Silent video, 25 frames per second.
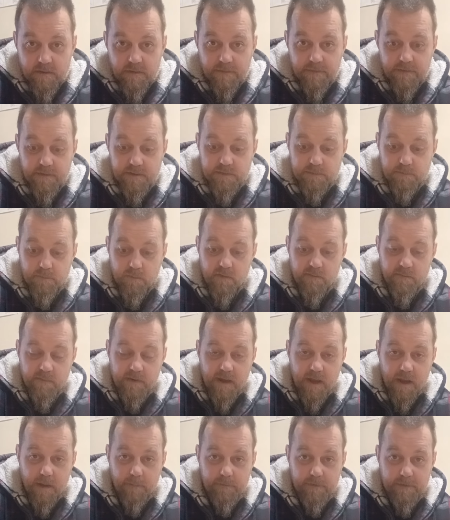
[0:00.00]
this
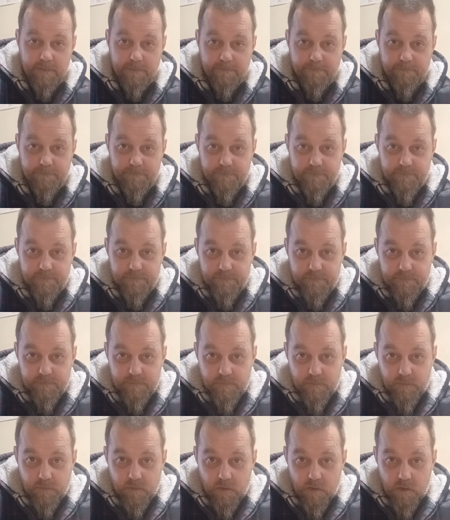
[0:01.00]
movement happening.
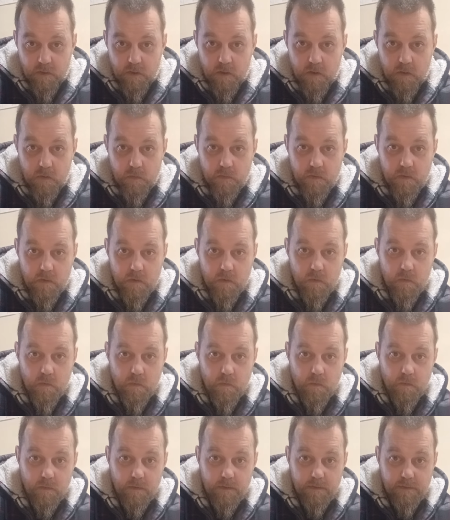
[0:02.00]
Who
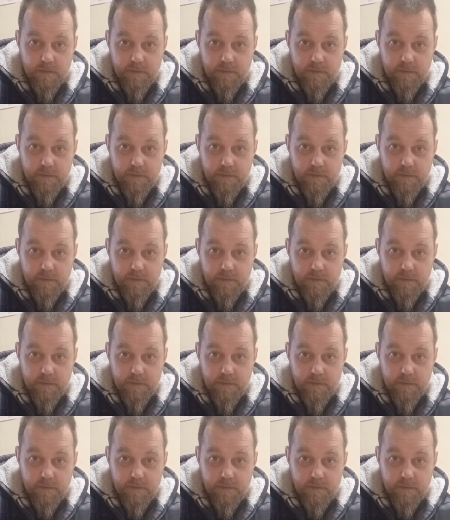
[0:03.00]
knew?